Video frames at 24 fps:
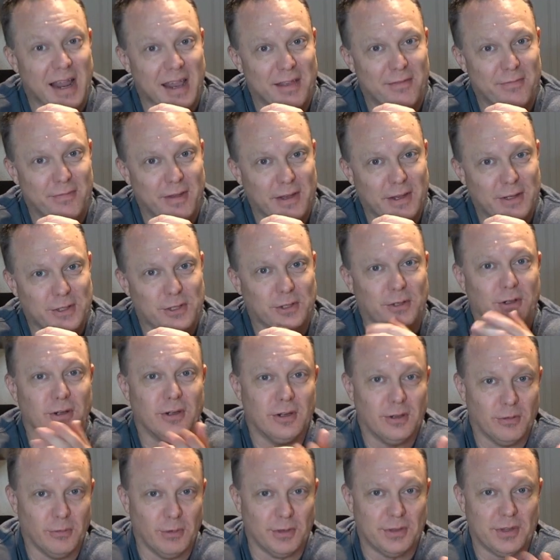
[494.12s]
feature
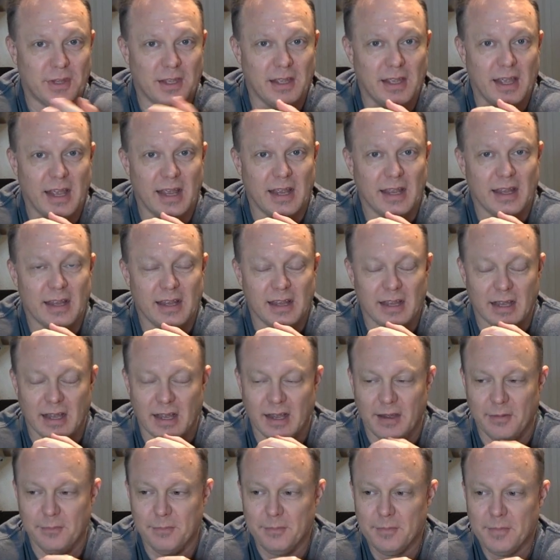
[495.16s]
with
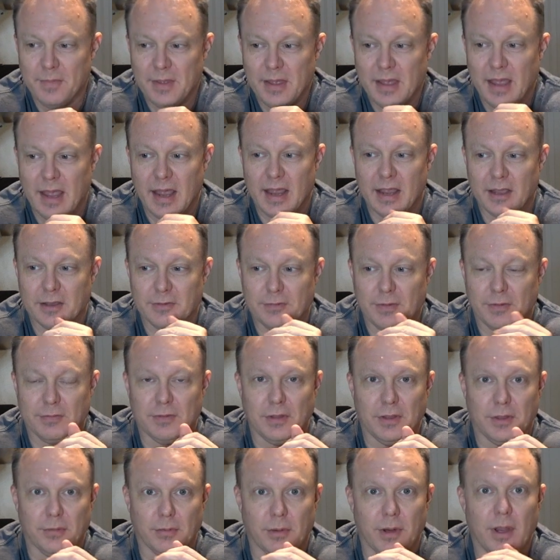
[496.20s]
the
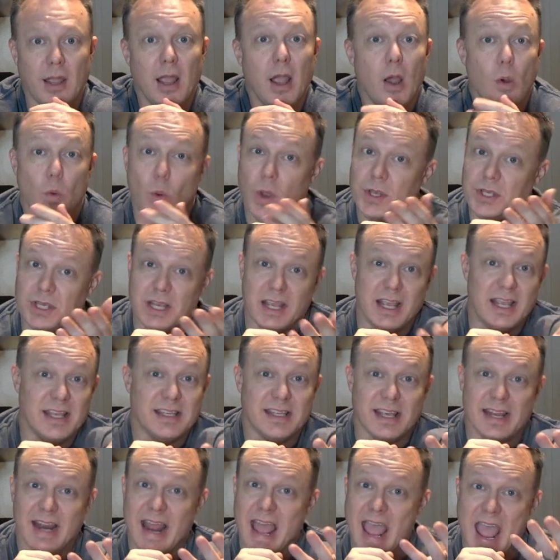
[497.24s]
AX53, which is
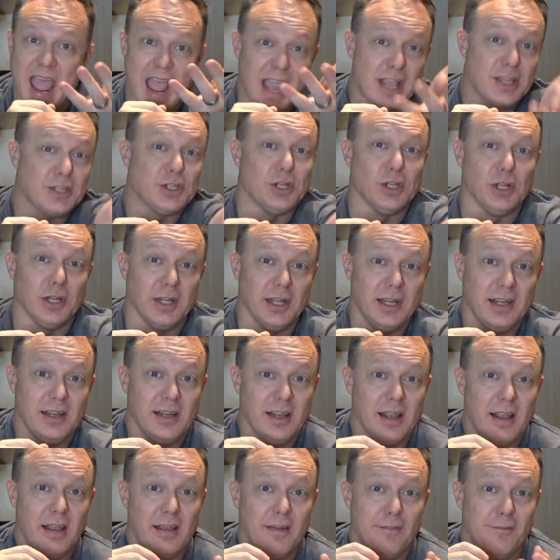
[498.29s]
an excellent
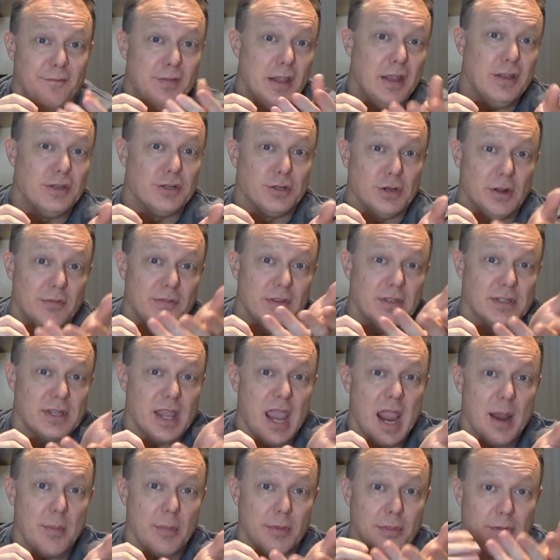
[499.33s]
feature of this
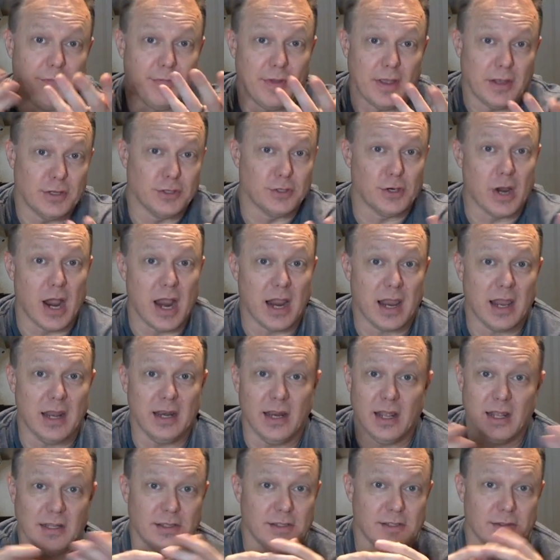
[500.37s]
camera. The face tracking,
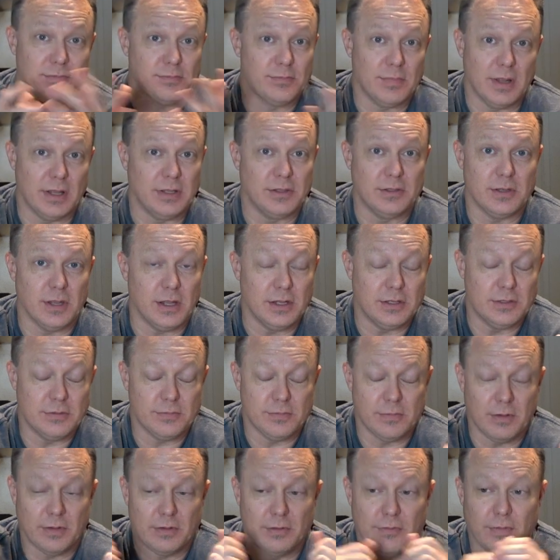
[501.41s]
it's
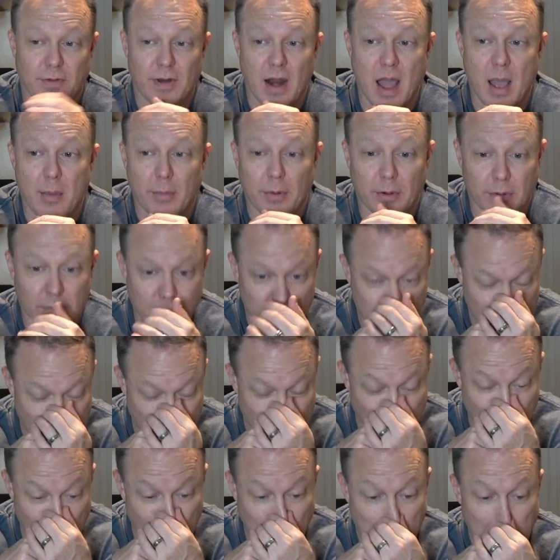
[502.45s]
phenomenal.
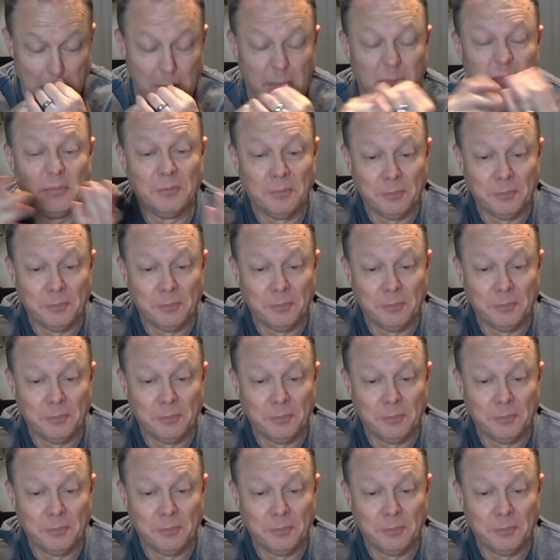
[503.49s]
So